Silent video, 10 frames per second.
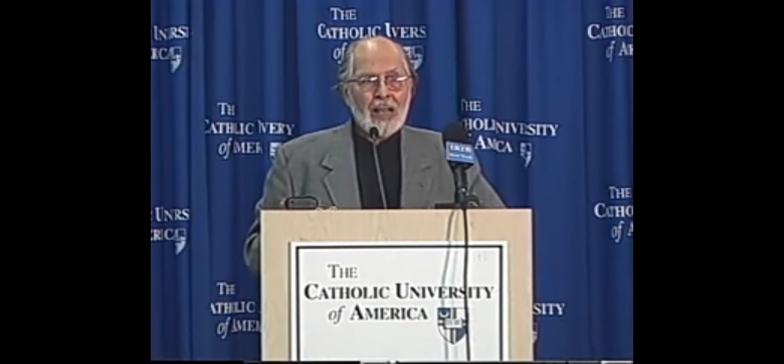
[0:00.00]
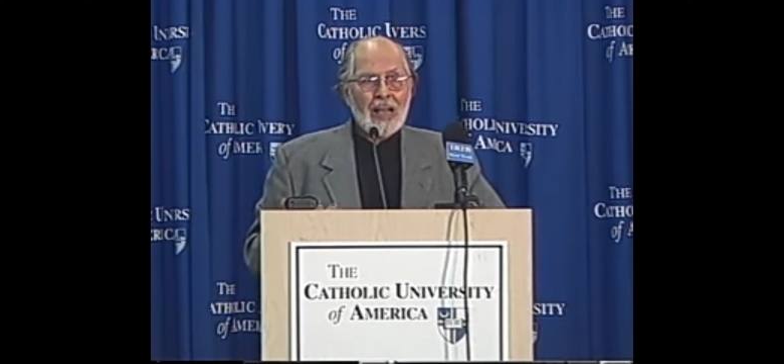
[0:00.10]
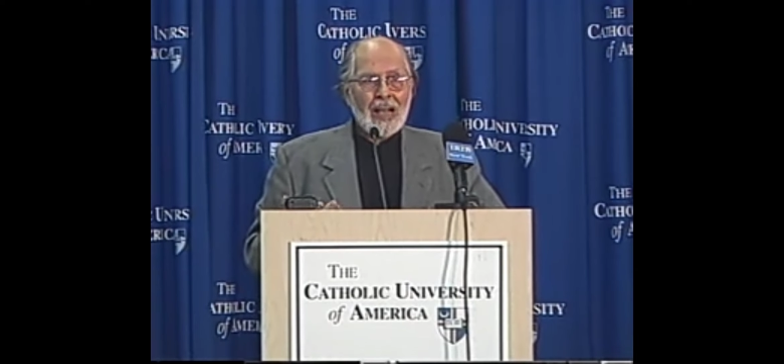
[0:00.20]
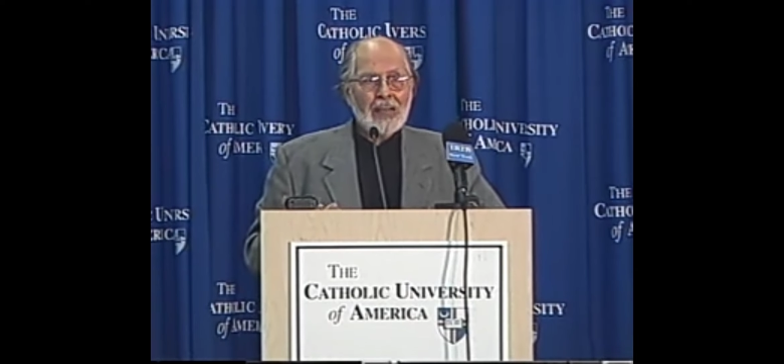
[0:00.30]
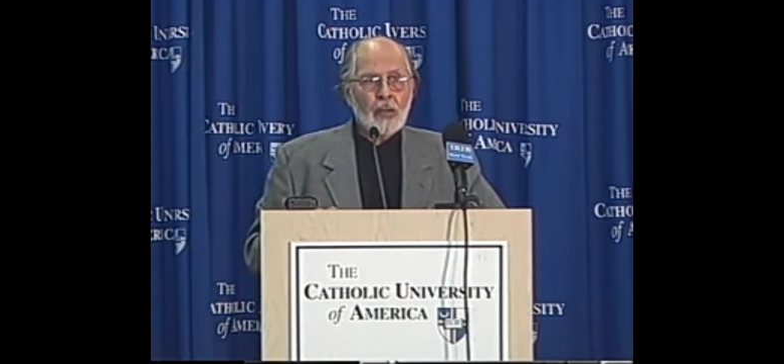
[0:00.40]

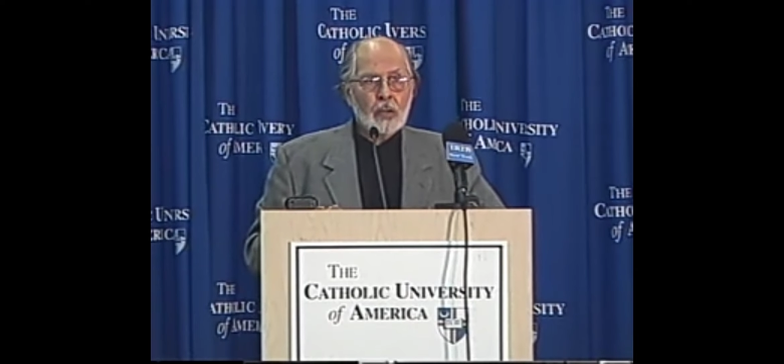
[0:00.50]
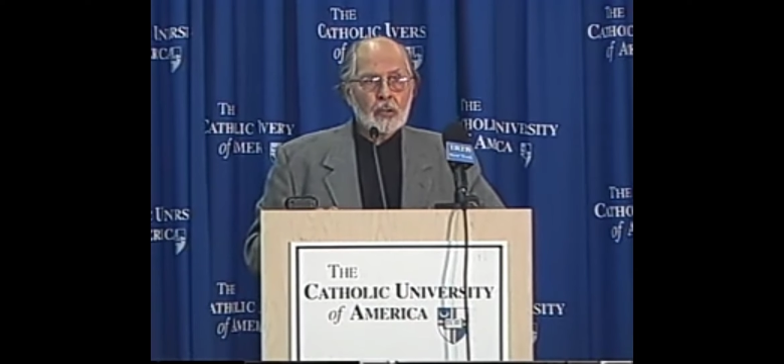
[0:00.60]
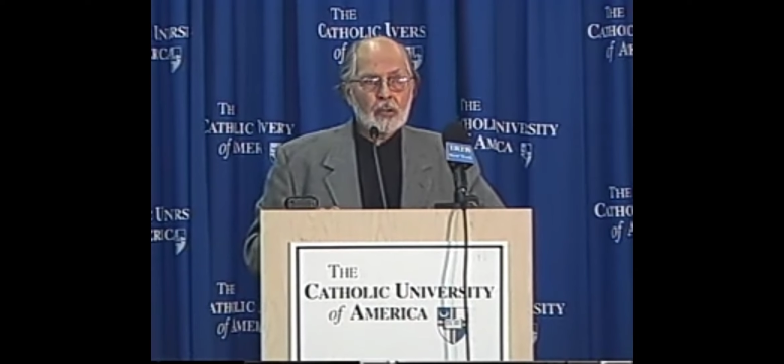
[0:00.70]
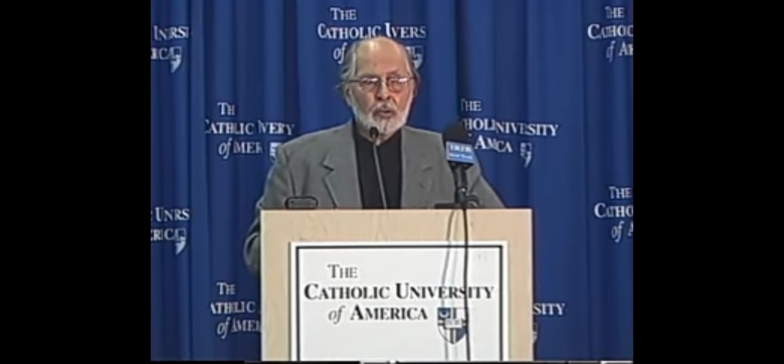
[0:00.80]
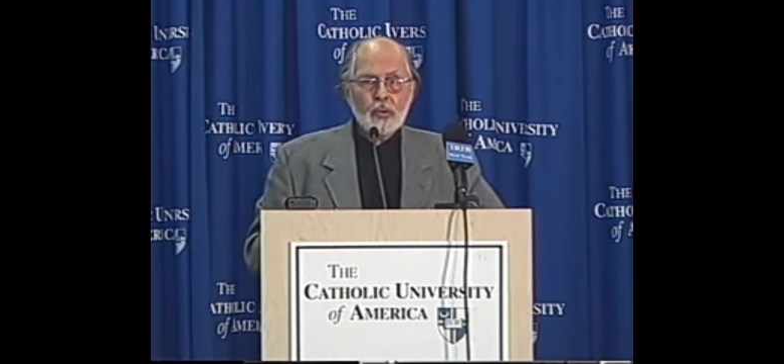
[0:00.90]
and
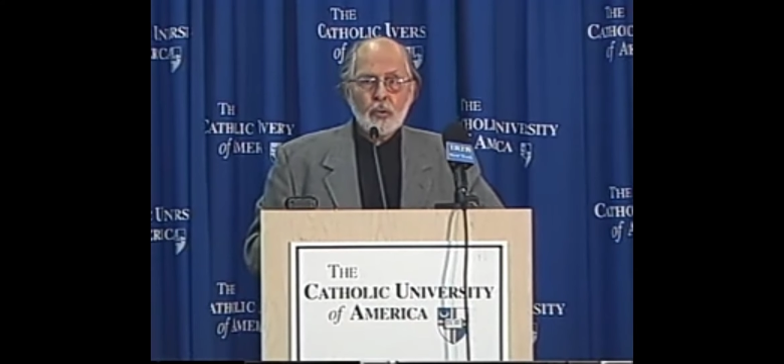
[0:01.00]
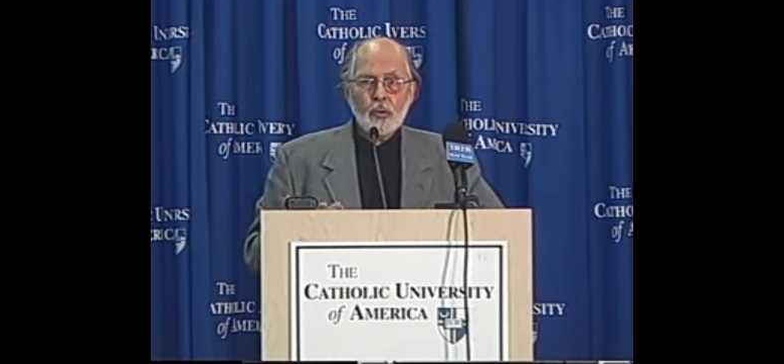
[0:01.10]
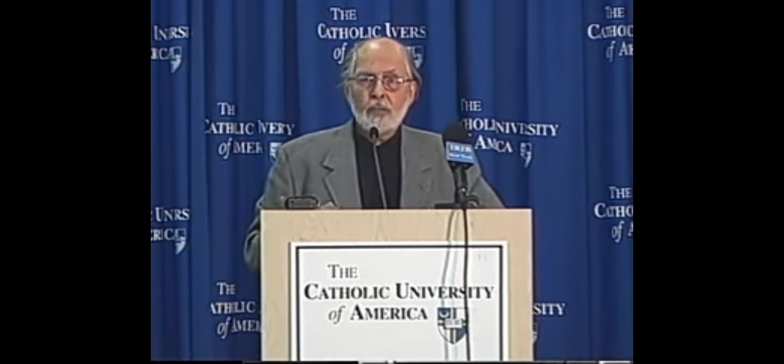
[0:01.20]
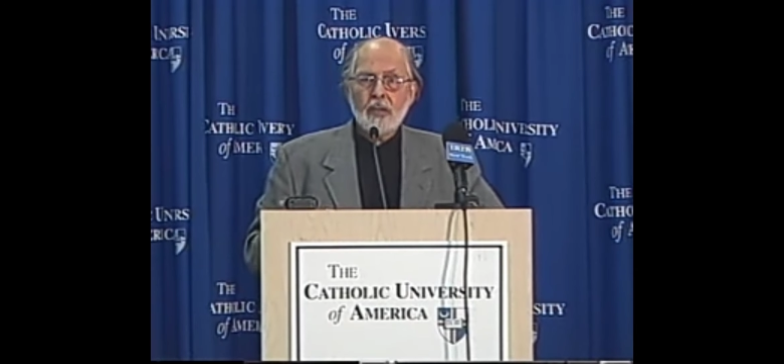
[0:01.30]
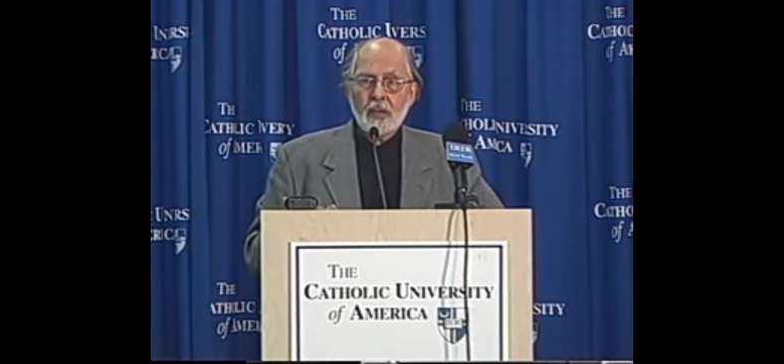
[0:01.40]
also
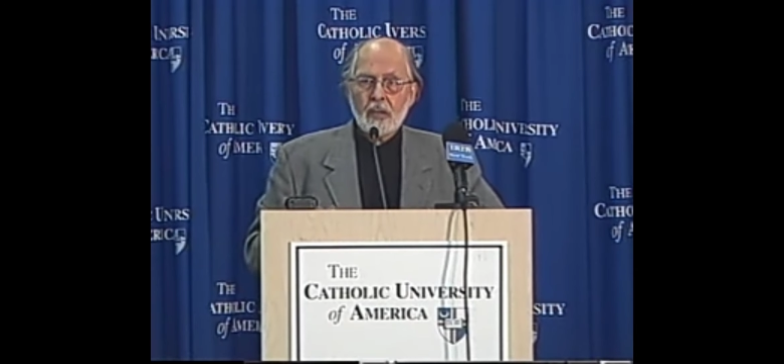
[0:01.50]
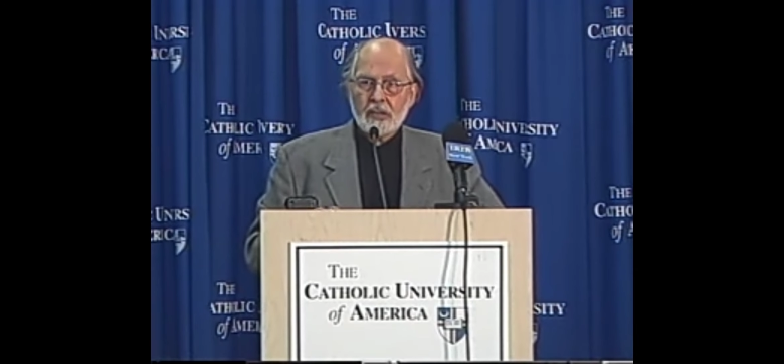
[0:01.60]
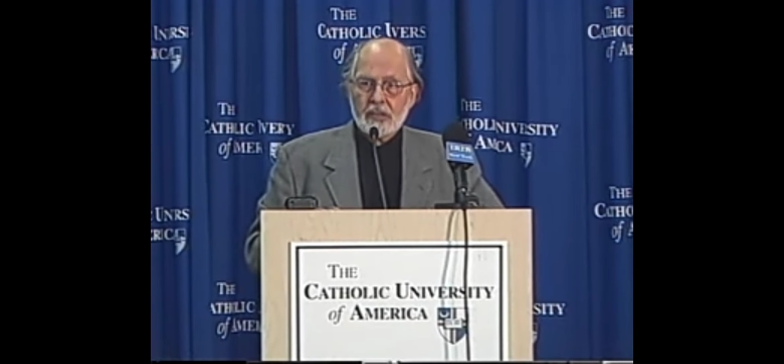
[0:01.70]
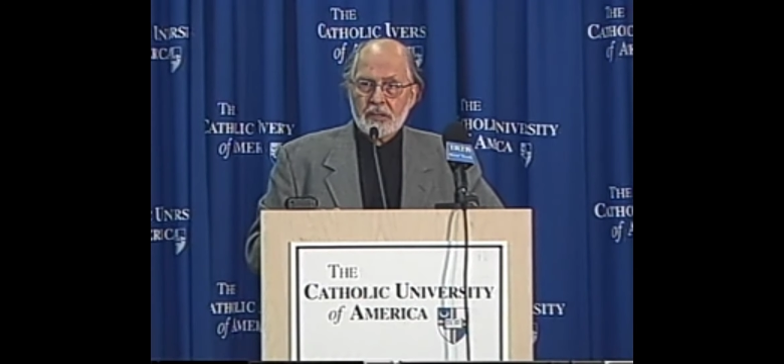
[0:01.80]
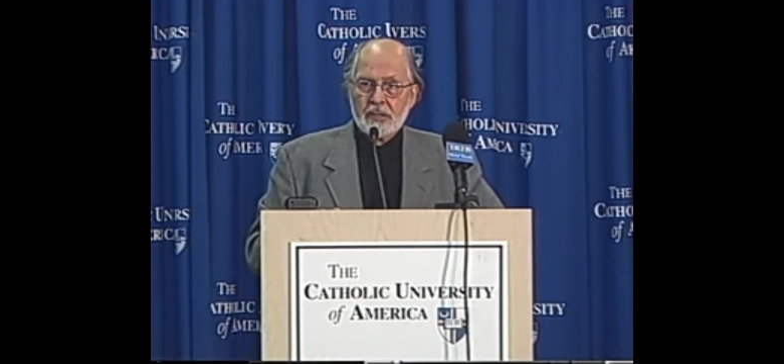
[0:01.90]
human laws, in
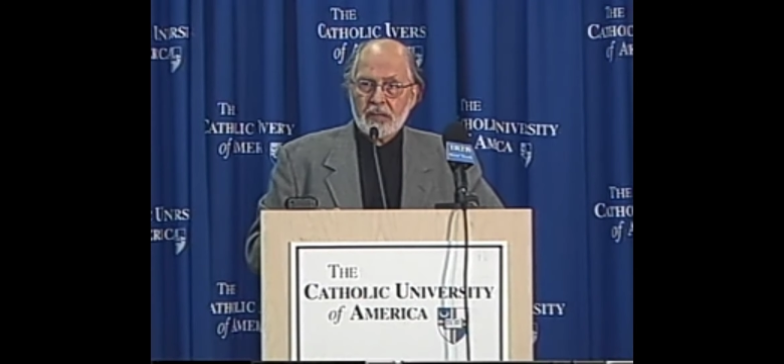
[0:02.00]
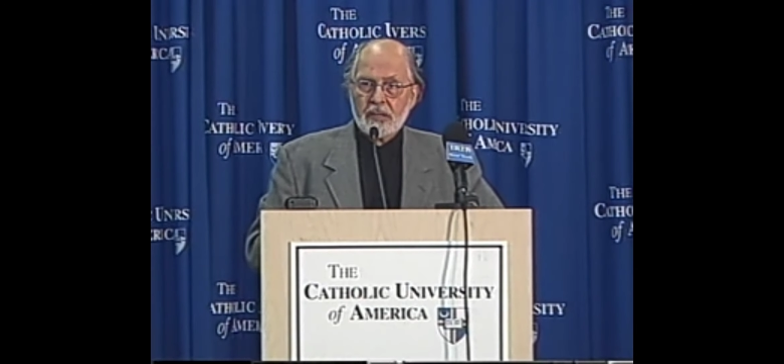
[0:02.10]
the sense